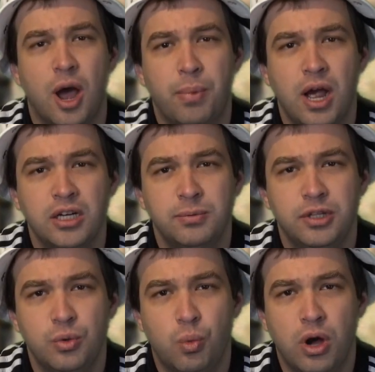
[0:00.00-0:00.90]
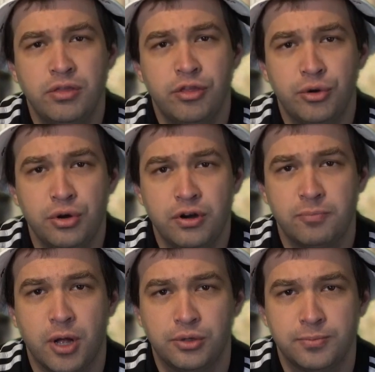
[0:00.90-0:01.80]
approximately 1/3
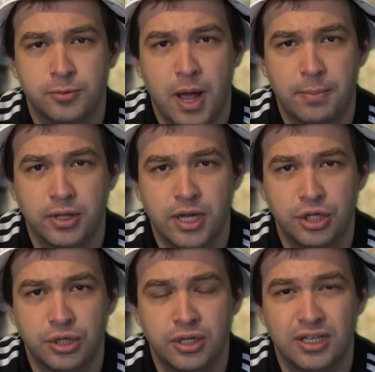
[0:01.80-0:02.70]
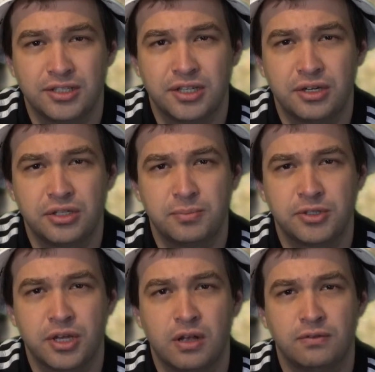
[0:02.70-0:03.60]
of Belgium's population considers
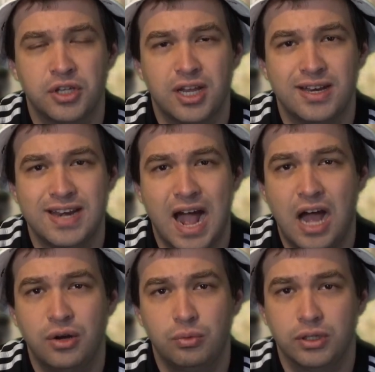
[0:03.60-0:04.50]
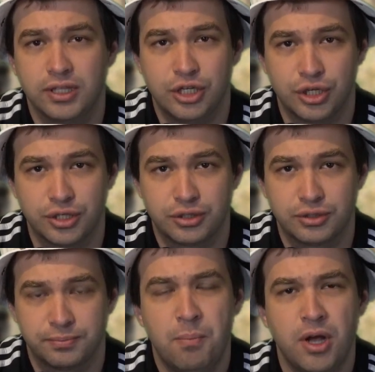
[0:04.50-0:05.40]
themselves
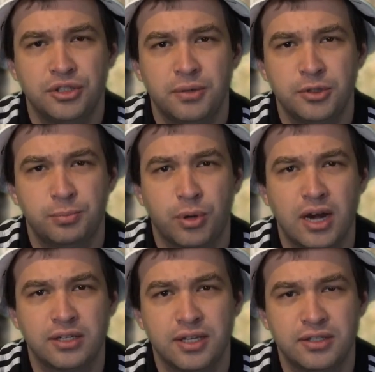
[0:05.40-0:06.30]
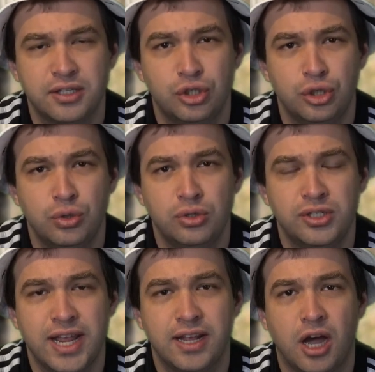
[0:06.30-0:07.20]
non-religious. Muslims, Protestants, and Jews
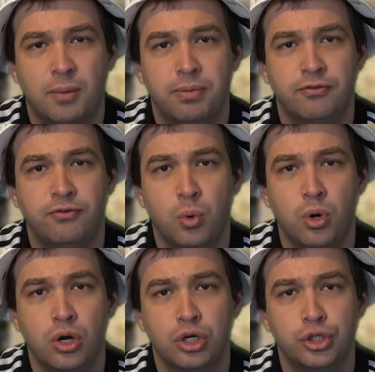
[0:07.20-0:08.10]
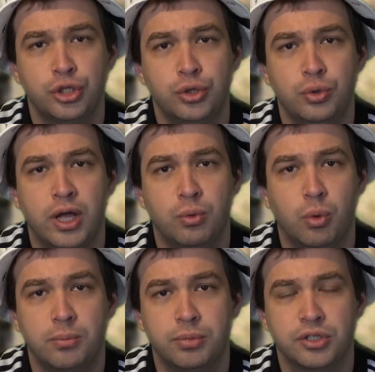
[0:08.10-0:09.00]
take up 4%, 2%, and
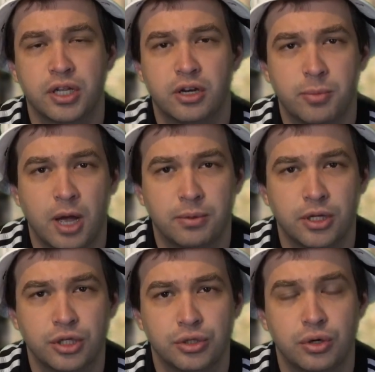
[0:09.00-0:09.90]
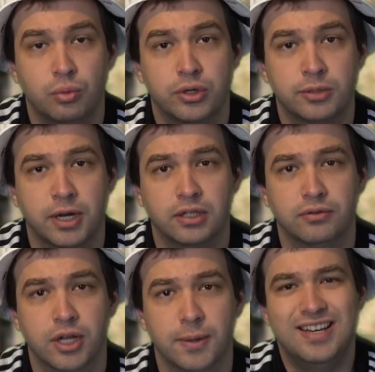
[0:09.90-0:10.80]
1% of the population,
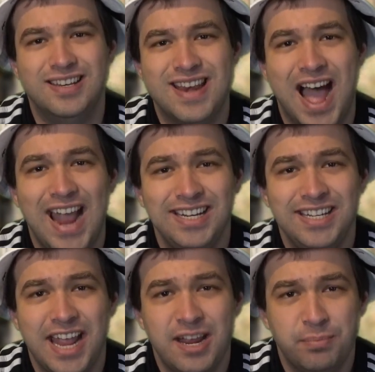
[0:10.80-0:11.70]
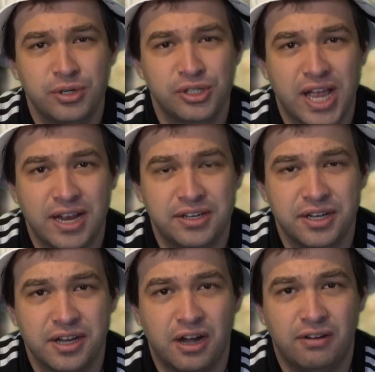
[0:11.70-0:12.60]
respectively. 98%
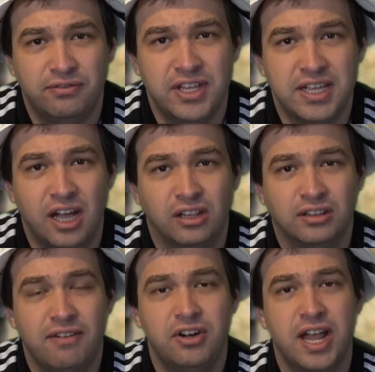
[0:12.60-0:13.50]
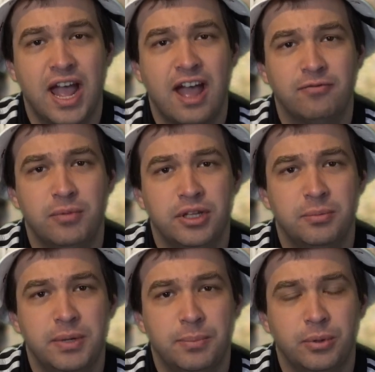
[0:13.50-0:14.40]
of the 11.5
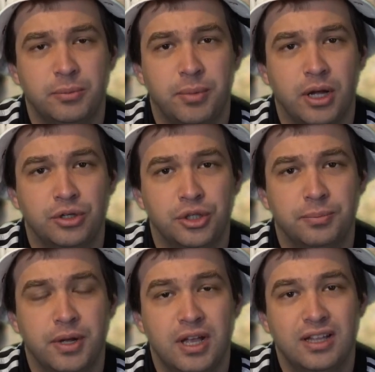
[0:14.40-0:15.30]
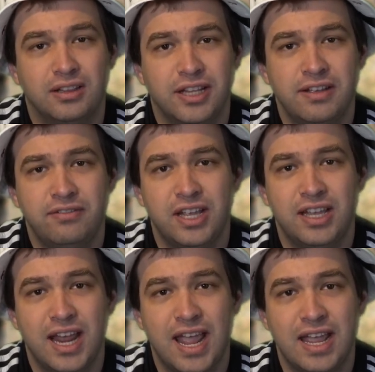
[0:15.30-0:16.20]
million people in Belgium live
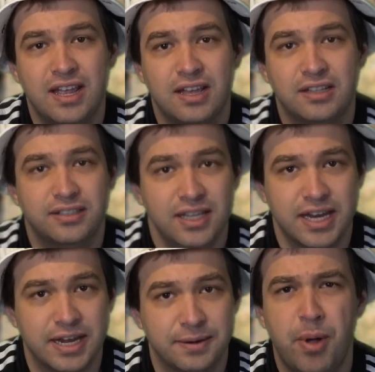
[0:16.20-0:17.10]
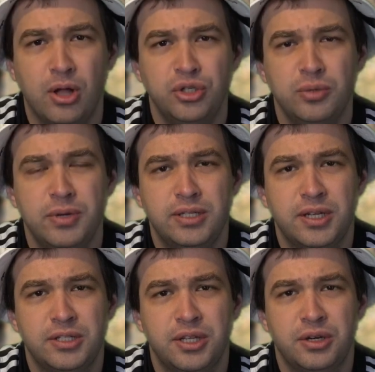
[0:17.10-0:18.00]
in a city. Belgium is
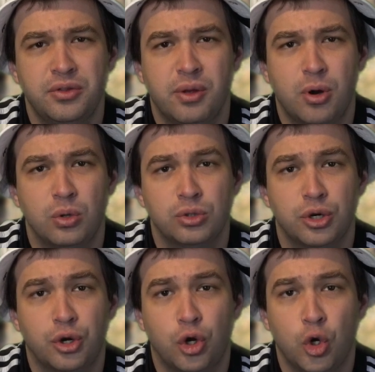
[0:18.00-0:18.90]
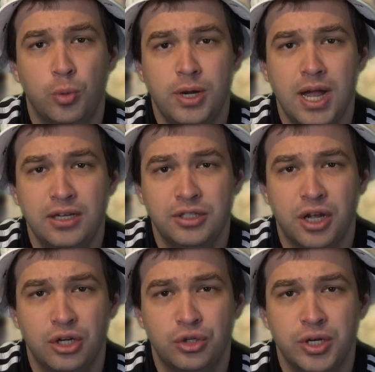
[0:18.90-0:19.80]
considered the most urbanized
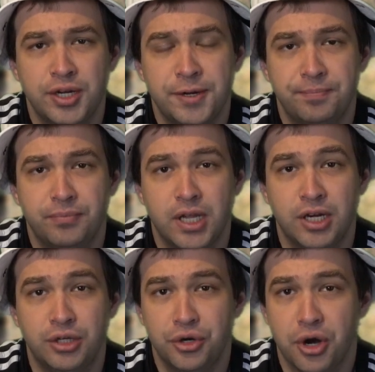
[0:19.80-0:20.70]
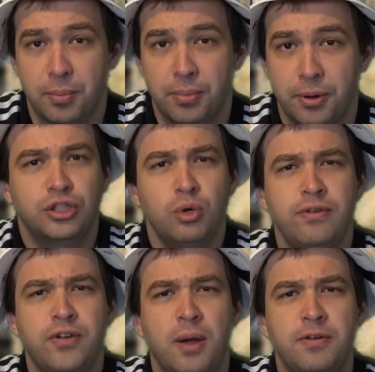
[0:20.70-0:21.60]
country in Europe. So
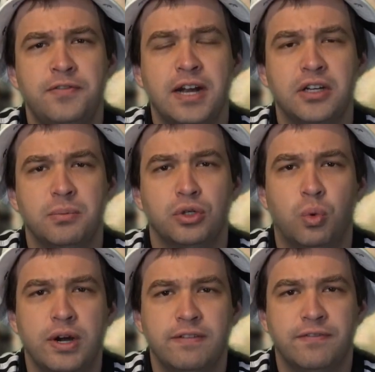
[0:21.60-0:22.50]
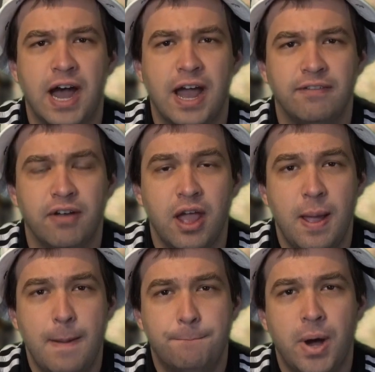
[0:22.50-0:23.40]
we've come to fact number 25,
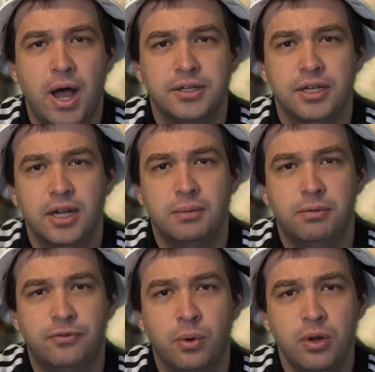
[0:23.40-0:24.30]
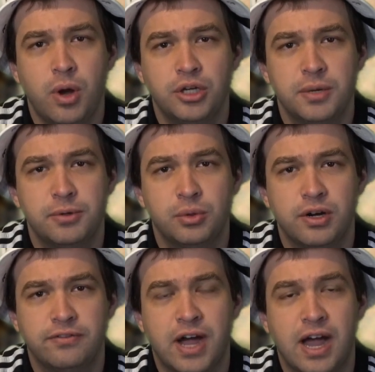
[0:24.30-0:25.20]
but before you watch number
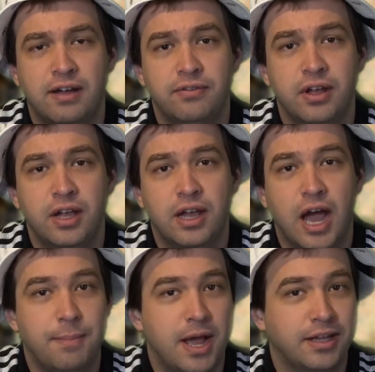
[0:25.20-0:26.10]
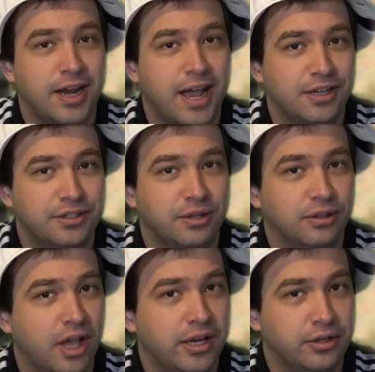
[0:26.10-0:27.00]
25, I'm not going to ask you to
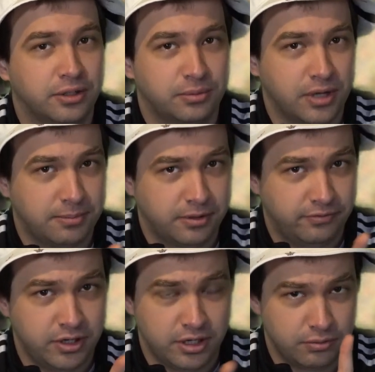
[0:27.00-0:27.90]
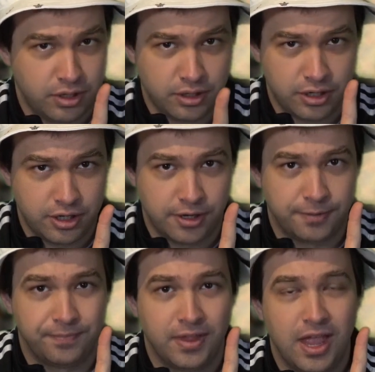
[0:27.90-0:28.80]
like or subscribe to the video.
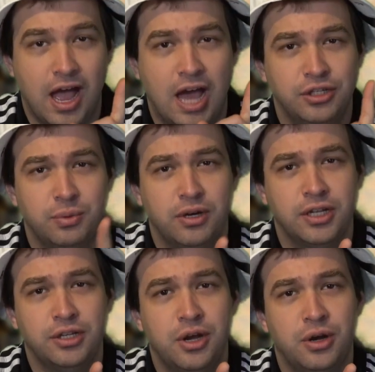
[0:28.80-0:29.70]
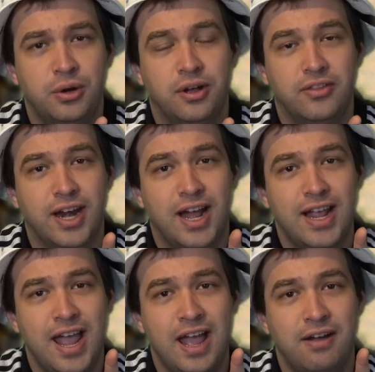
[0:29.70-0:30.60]
No. I just want to let you know that I
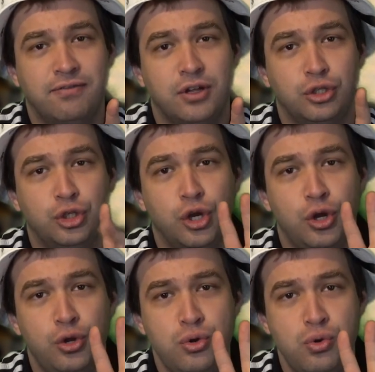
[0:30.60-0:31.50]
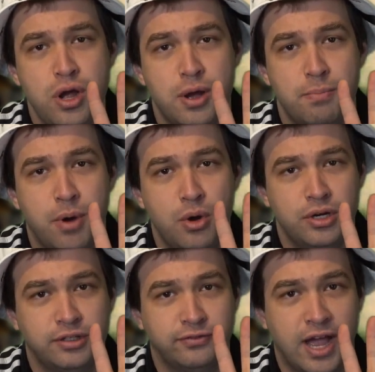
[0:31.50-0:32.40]
have 2
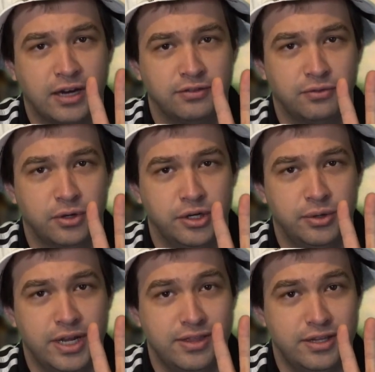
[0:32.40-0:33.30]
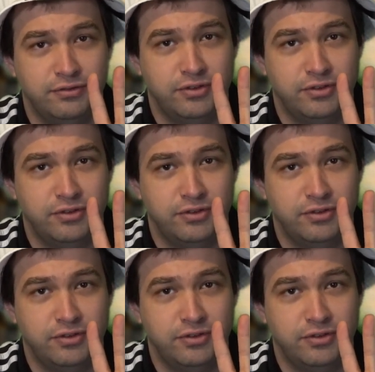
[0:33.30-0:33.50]
bonus facts for you in this